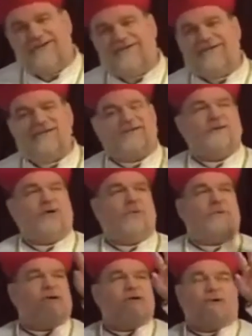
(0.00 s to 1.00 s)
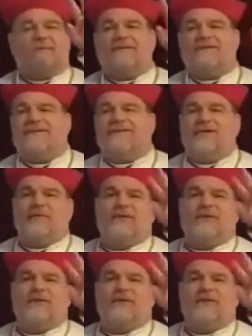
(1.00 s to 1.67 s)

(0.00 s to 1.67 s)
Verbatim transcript: There's no bishop, no